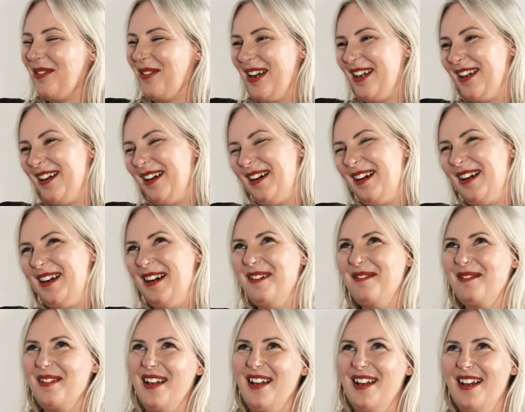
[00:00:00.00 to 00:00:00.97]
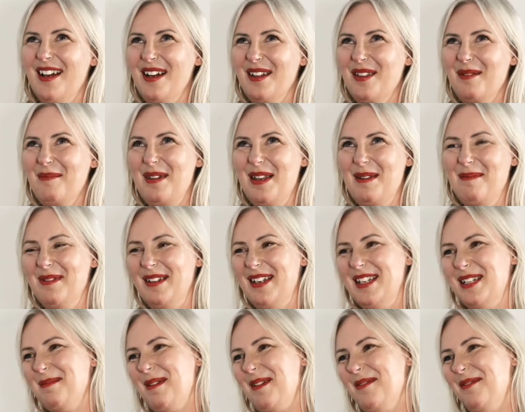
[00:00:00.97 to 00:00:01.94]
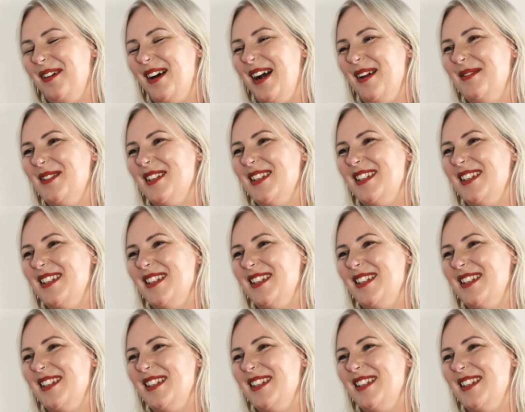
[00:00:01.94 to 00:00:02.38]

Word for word: Three and a half. Got you. Other people, it's been five